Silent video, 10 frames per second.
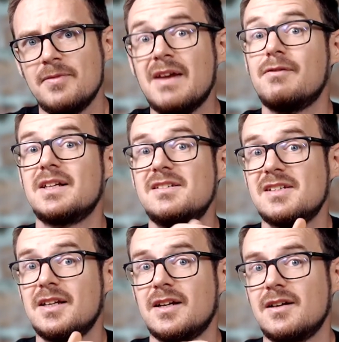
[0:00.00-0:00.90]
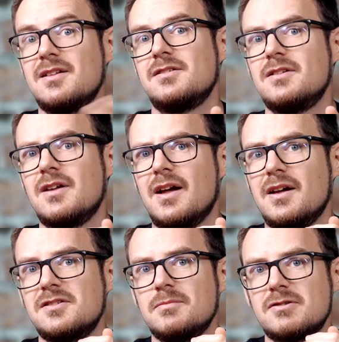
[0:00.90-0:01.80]
If you consider
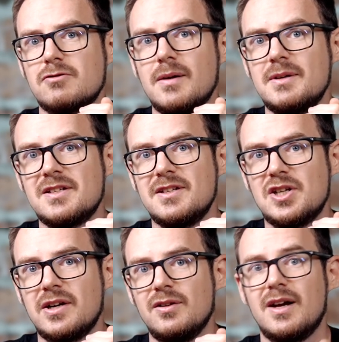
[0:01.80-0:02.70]
subscribing to the channel,